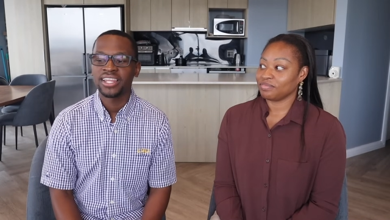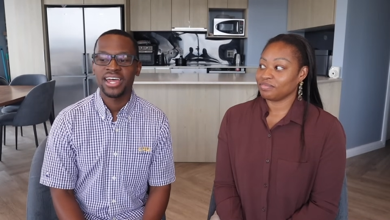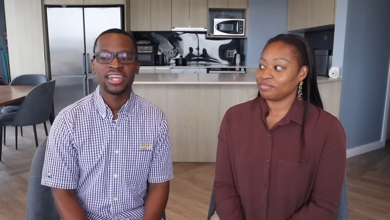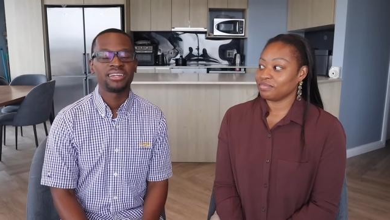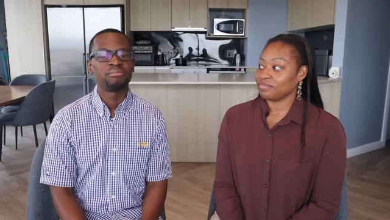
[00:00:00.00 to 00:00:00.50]

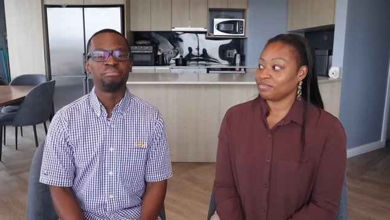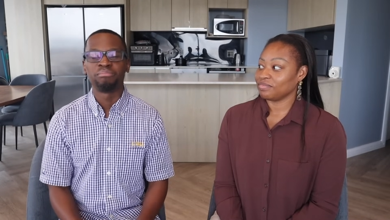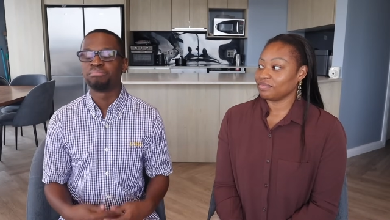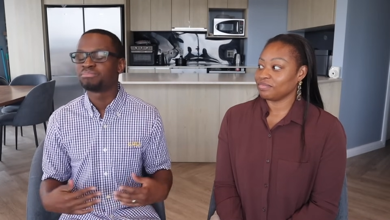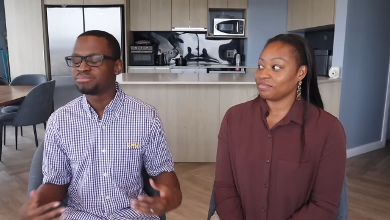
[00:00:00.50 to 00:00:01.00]
Speaker 1: like
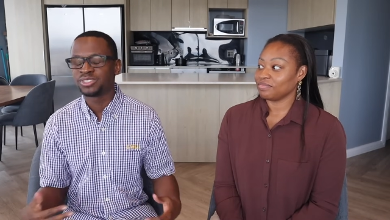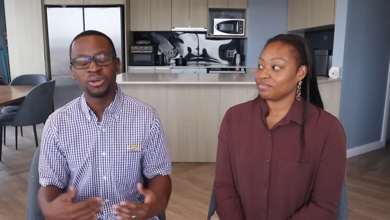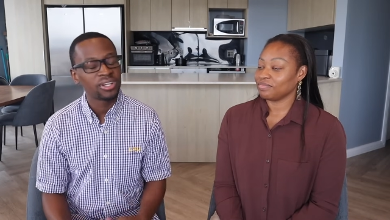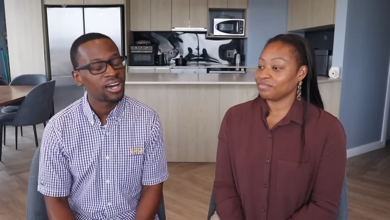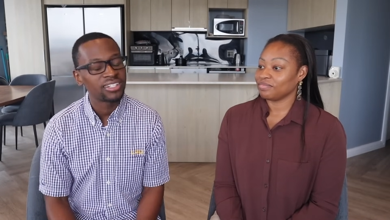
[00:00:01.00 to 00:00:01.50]

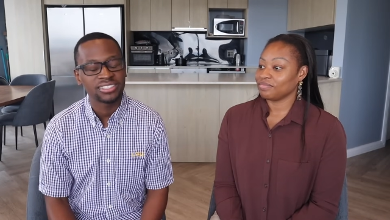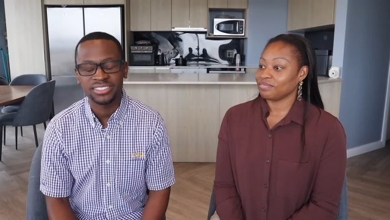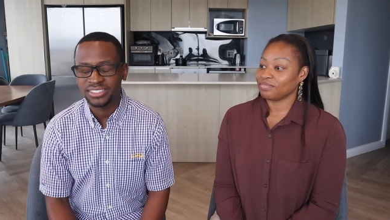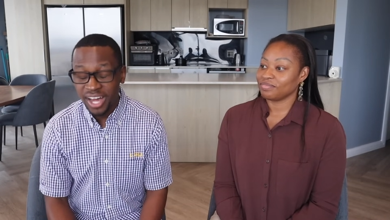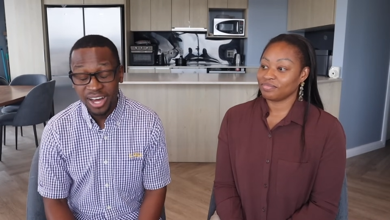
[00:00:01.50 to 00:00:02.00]
doing all this
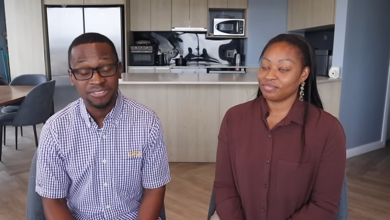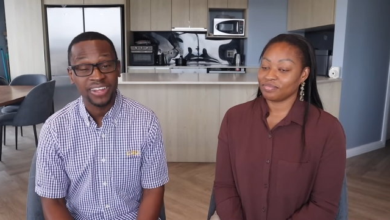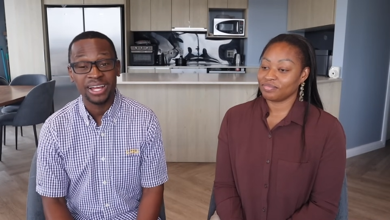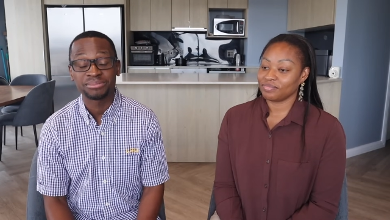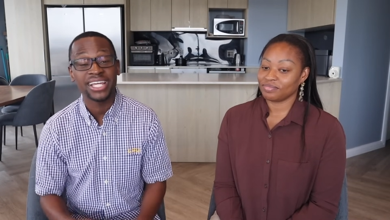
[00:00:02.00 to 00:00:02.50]
stuff.
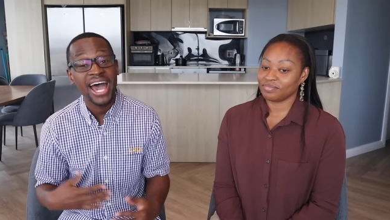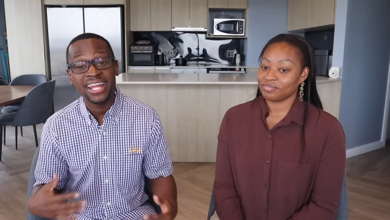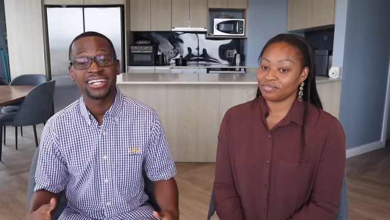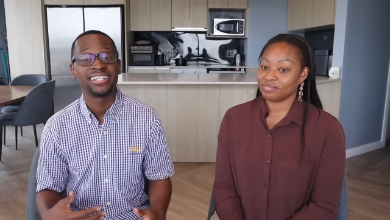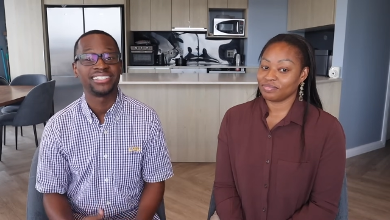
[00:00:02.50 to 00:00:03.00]
Like, I'm
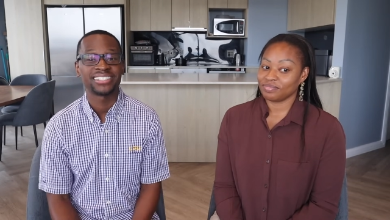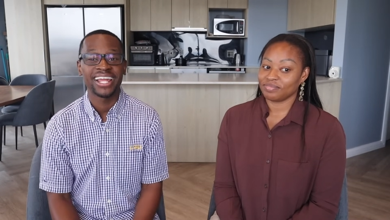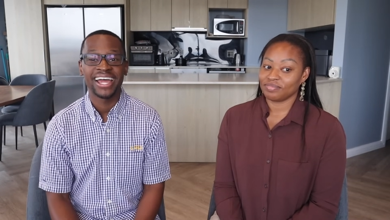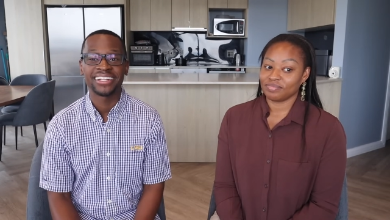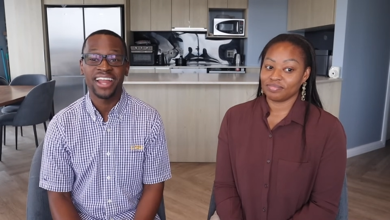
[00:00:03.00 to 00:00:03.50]
tired of this.
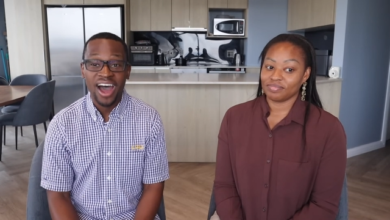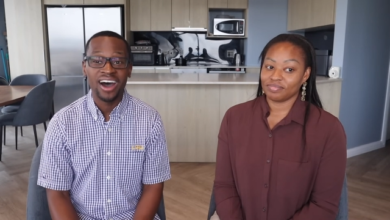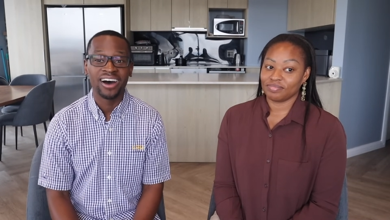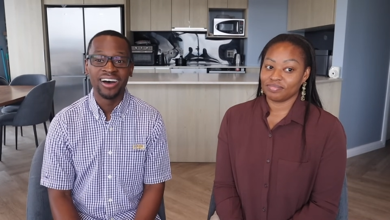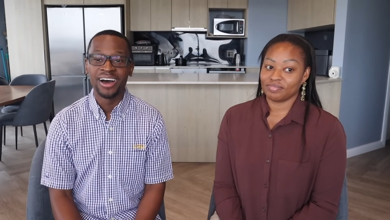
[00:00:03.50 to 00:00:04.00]
Like,
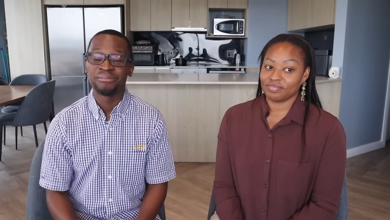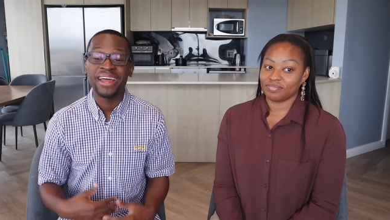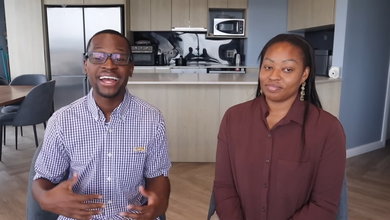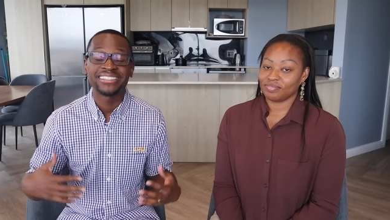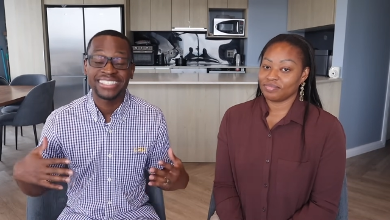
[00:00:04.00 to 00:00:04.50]
nah, I'm
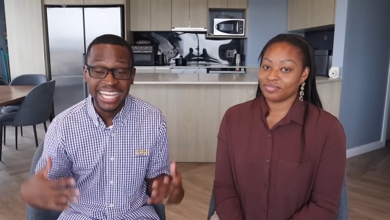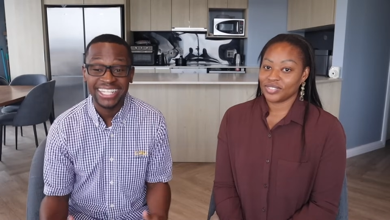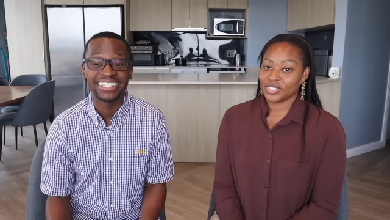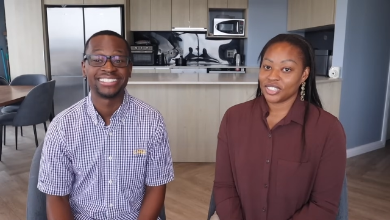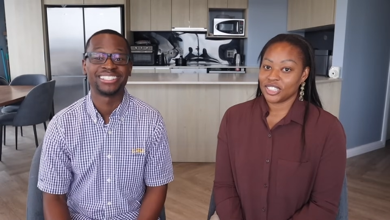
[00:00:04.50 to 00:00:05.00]
not
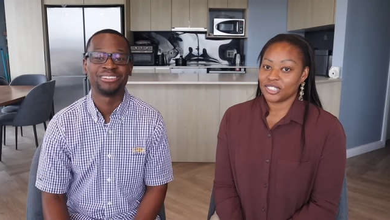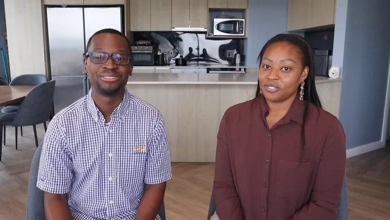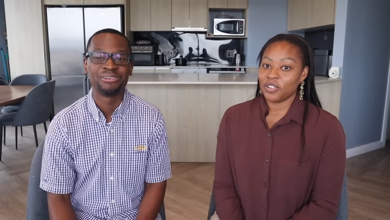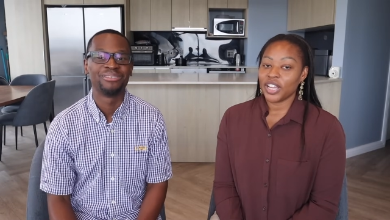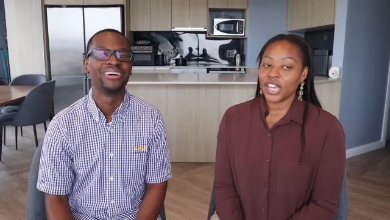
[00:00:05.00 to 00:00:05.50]
taking this
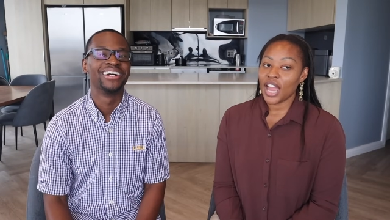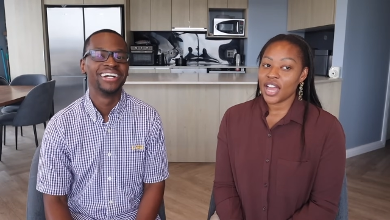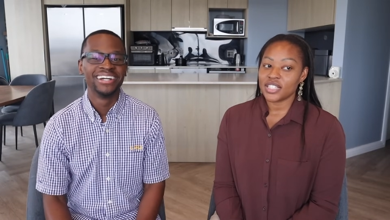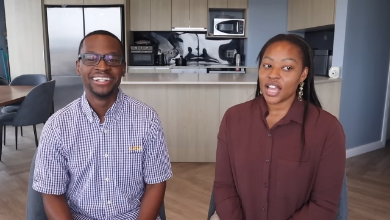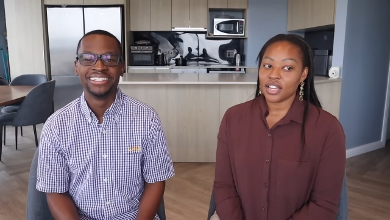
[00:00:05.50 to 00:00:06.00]
stuff. No Ricky more.
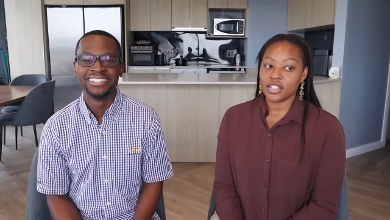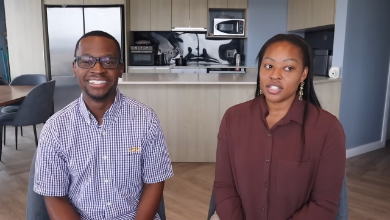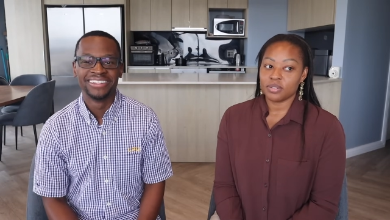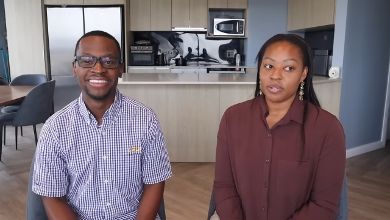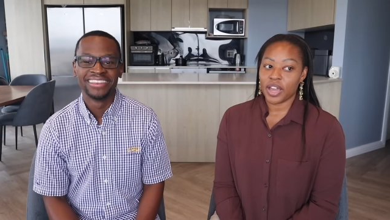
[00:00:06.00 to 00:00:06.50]
has
Speaker 2: like
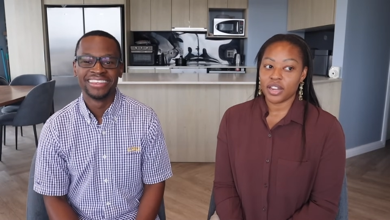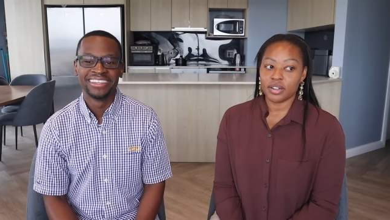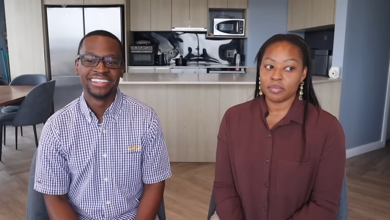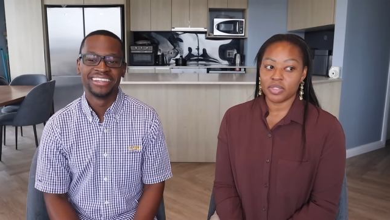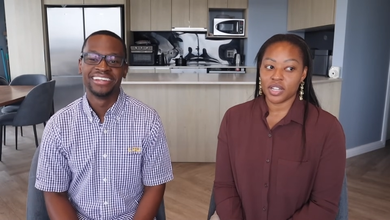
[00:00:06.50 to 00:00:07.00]
these
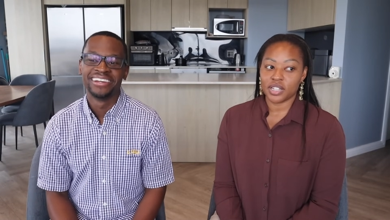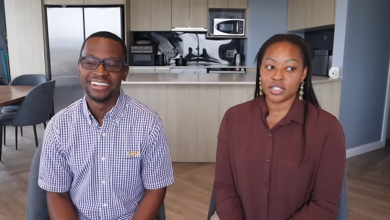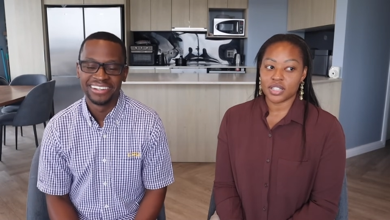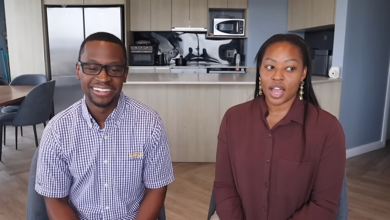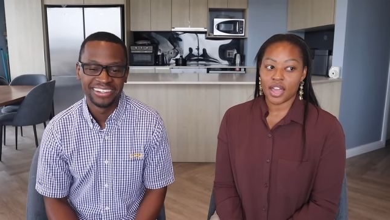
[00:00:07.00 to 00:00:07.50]
random
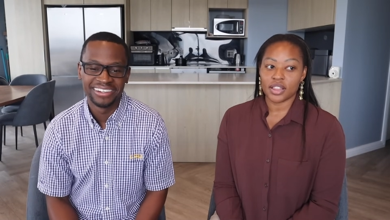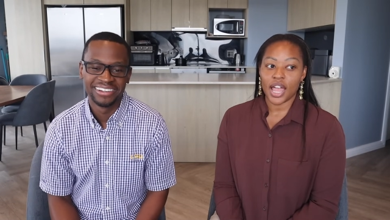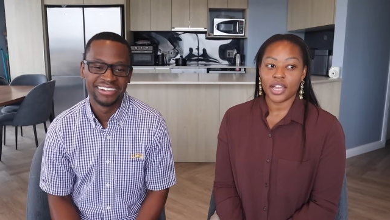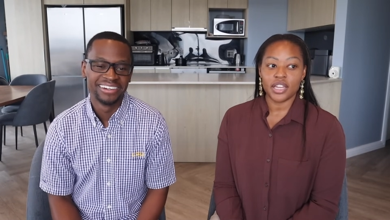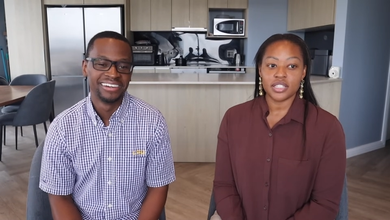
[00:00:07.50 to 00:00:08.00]
things that,
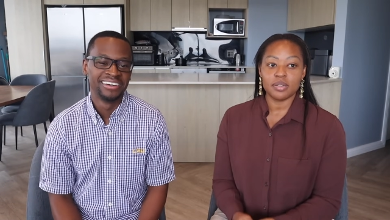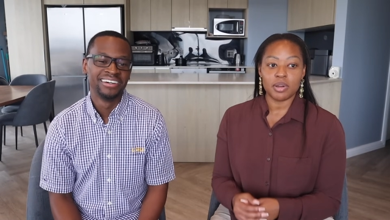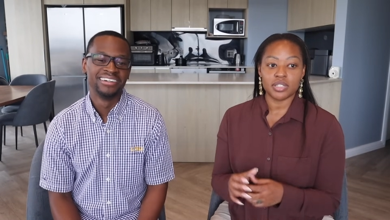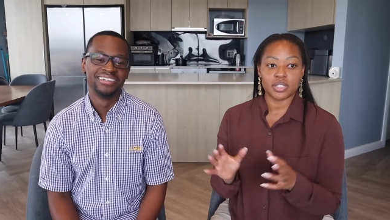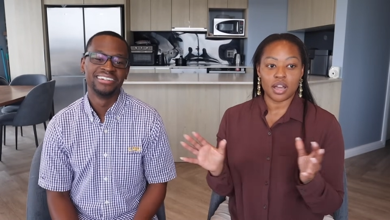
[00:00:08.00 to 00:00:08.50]
like, he's the
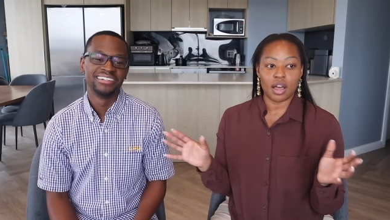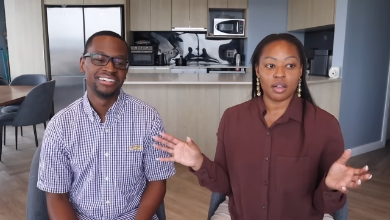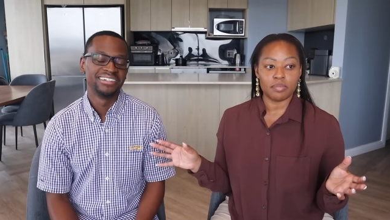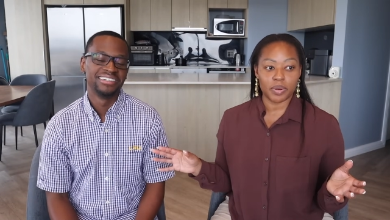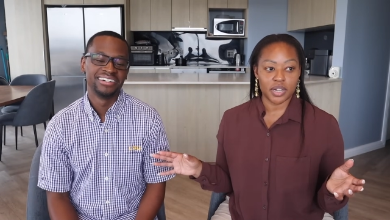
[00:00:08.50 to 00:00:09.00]
most
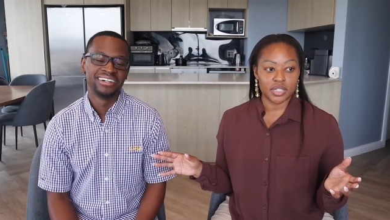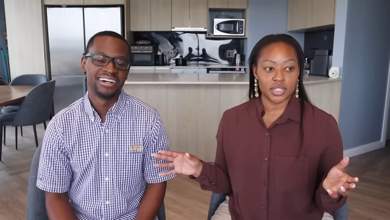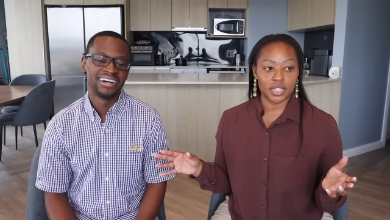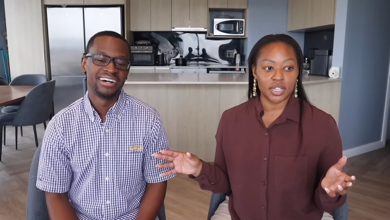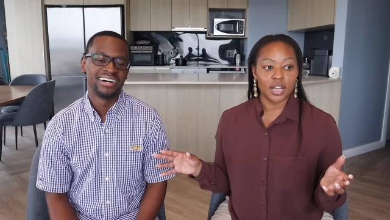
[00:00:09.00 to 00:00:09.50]
calm
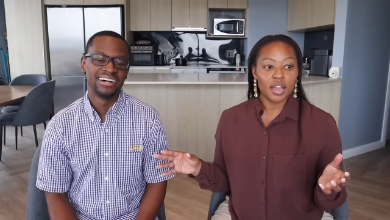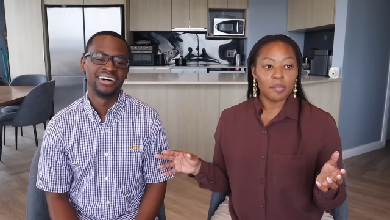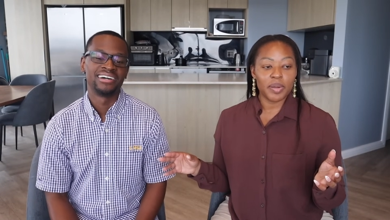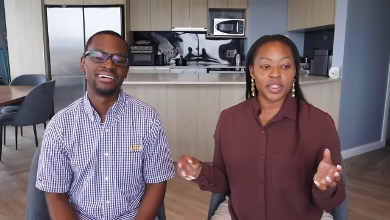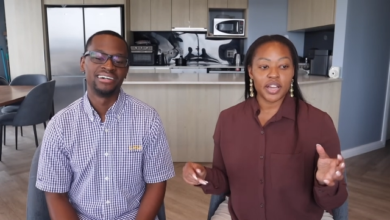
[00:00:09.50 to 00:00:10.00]
person,
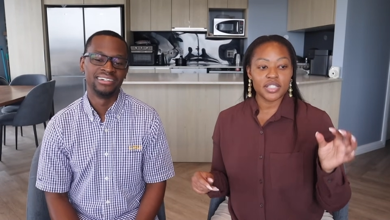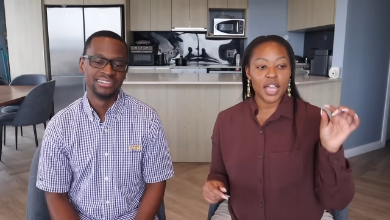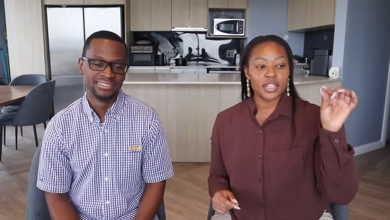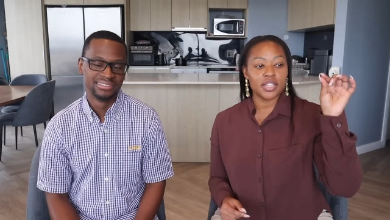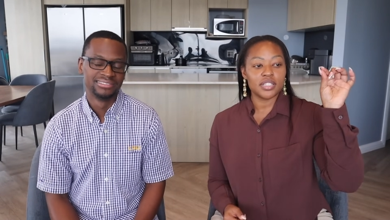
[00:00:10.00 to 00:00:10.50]
but uh -huh. there's
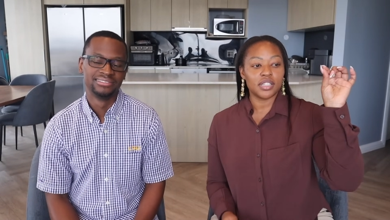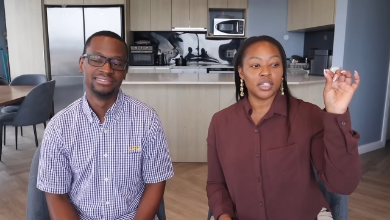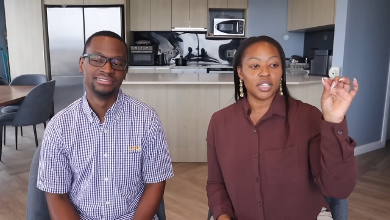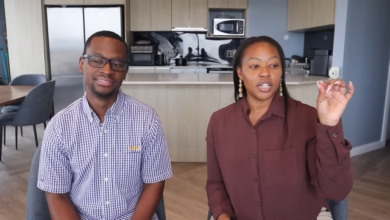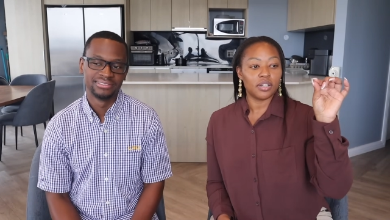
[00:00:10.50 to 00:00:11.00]
like these
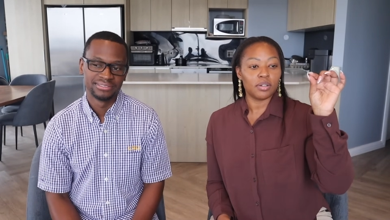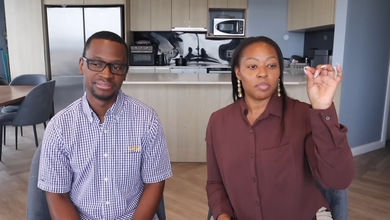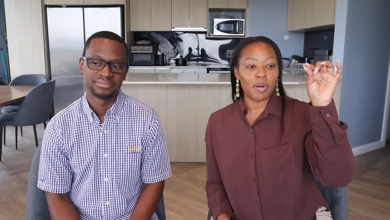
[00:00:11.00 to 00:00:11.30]
little